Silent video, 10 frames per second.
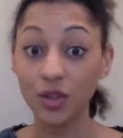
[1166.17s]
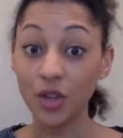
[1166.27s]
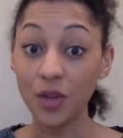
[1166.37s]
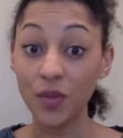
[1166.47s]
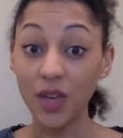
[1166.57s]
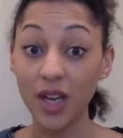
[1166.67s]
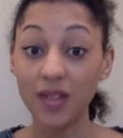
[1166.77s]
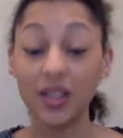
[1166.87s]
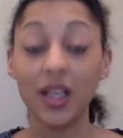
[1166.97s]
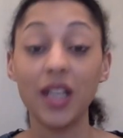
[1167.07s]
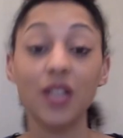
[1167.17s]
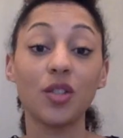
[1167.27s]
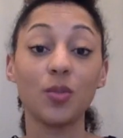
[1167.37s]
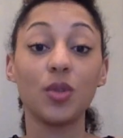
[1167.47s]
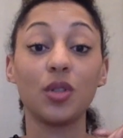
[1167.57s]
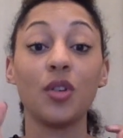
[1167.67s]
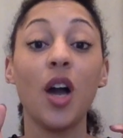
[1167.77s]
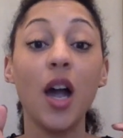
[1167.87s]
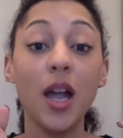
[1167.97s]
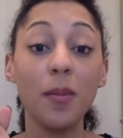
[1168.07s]
Don't forget to click
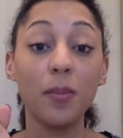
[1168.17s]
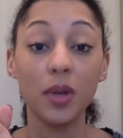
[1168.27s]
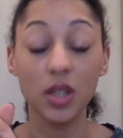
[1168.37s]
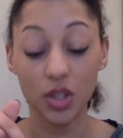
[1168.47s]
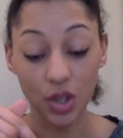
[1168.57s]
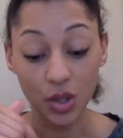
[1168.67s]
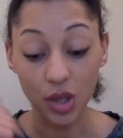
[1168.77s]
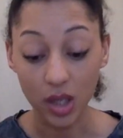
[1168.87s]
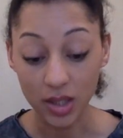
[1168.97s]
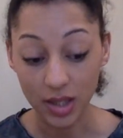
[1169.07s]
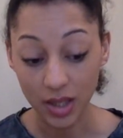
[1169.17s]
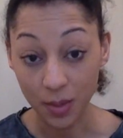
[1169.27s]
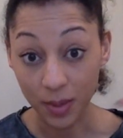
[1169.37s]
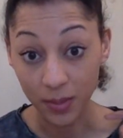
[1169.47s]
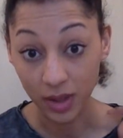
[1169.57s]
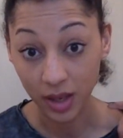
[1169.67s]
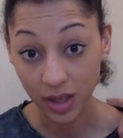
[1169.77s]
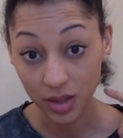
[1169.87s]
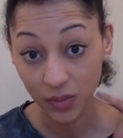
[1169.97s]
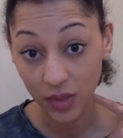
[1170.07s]
subscribe so you can see when my
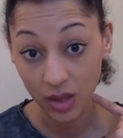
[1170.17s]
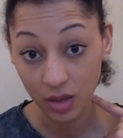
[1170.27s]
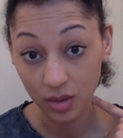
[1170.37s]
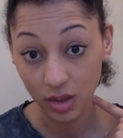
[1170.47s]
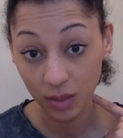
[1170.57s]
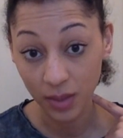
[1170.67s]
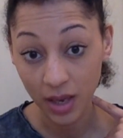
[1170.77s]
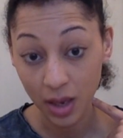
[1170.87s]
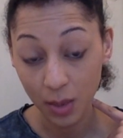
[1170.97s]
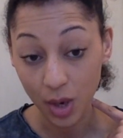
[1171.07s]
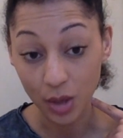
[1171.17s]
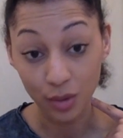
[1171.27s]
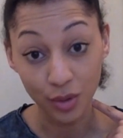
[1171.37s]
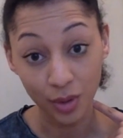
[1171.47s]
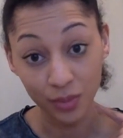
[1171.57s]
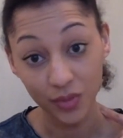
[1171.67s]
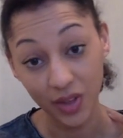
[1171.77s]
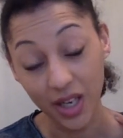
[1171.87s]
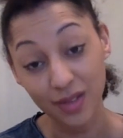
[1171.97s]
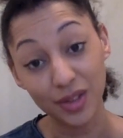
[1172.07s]
next vlogs come out. Don't
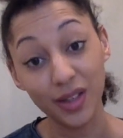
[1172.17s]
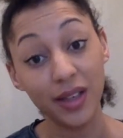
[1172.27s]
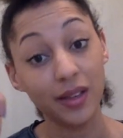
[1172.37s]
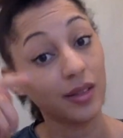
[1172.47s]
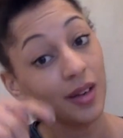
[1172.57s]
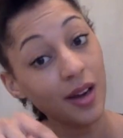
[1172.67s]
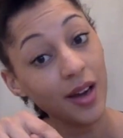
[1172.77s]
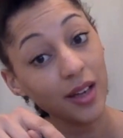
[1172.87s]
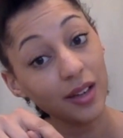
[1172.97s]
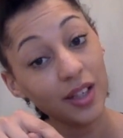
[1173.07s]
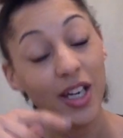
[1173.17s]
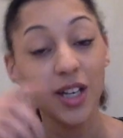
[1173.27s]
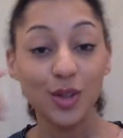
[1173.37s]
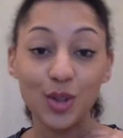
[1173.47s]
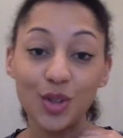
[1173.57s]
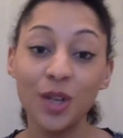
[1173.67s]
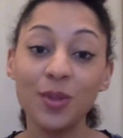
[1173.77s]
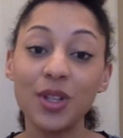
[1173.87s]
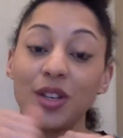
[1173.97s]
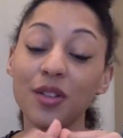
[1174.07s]
forget to click like to show
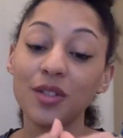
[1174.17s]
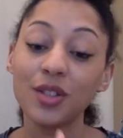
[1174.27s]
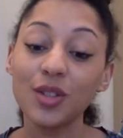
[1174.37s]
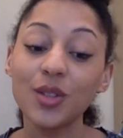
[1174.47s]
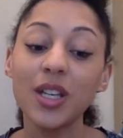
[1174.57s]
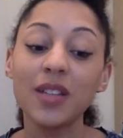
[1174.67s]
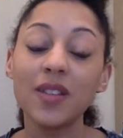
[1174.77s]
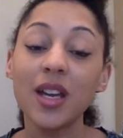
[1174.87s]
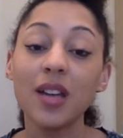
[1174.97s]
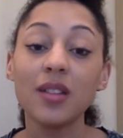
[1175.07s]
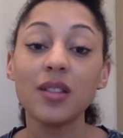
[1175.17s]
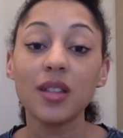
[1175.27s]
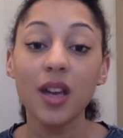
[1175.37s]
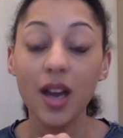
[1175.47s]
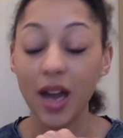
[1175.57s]
me that you're enjoying this.